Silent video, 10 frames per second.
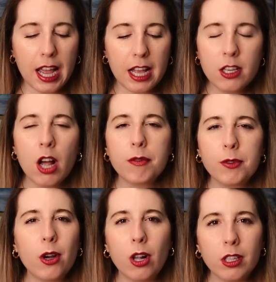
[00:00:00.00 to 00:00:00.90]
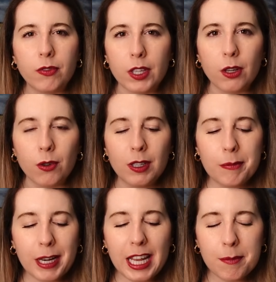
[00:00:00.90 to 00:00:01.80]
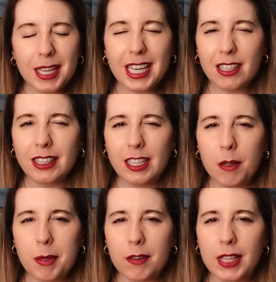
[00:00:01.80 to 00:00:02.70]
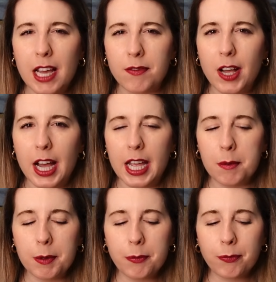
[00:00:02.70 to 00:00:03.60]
Not for all of you, but I am getting a little bit of that vibe.